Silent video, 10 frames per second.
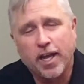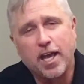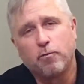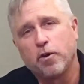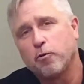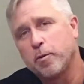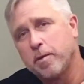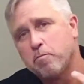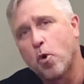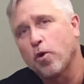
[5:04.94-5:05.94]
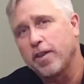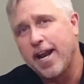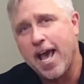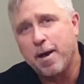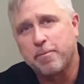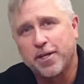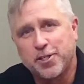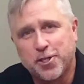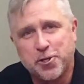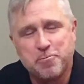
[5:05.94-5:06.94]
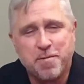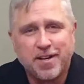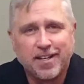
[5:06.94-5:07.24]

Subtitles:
and we would be more than happy to